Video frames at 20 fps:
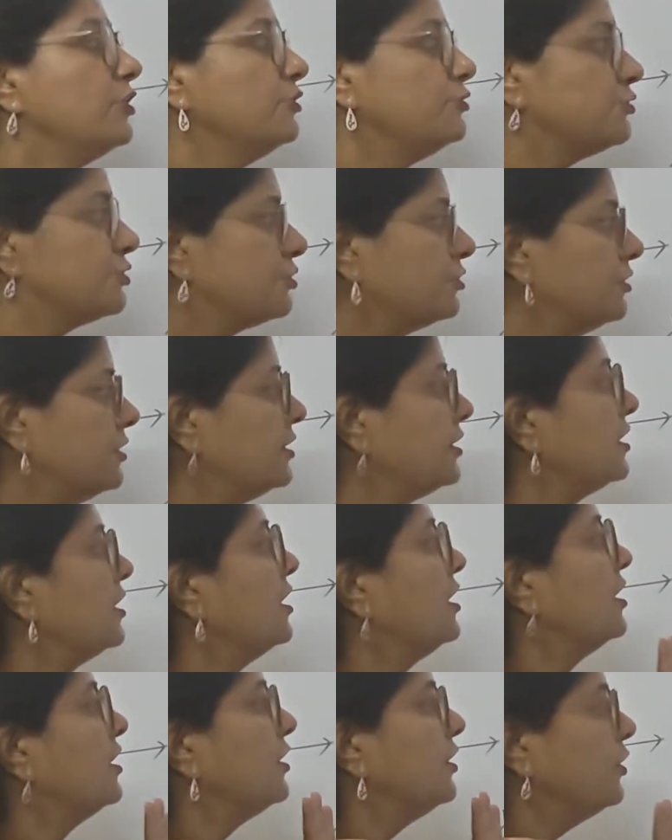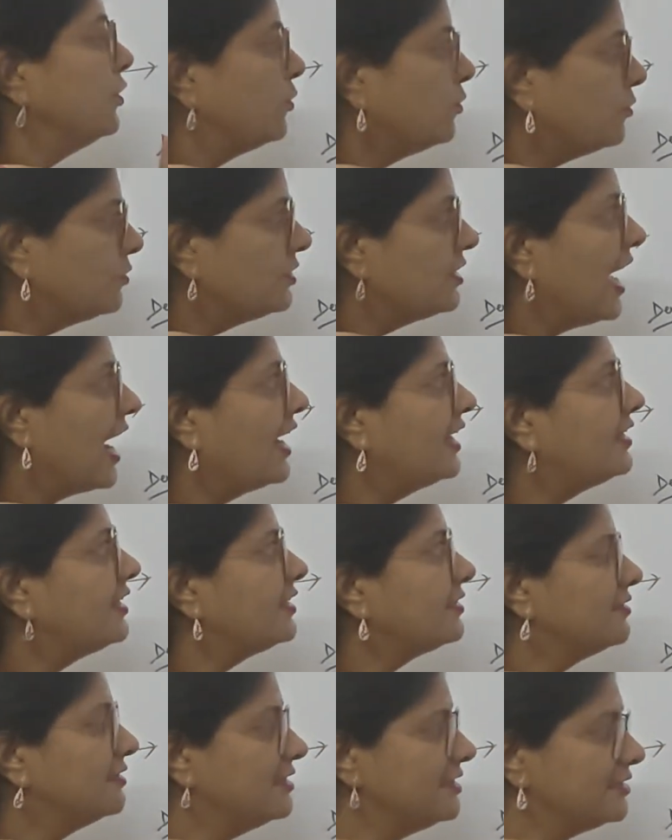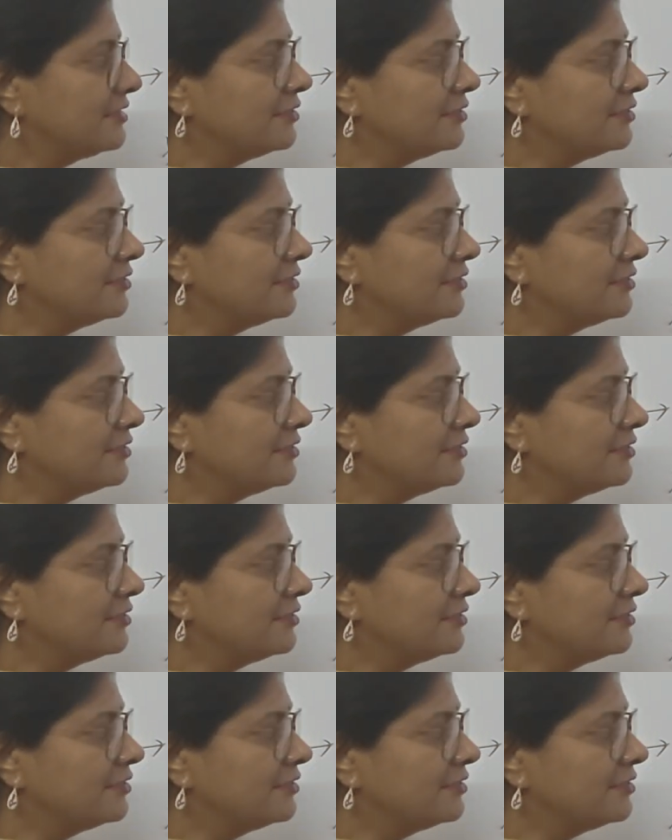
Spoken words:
you should know that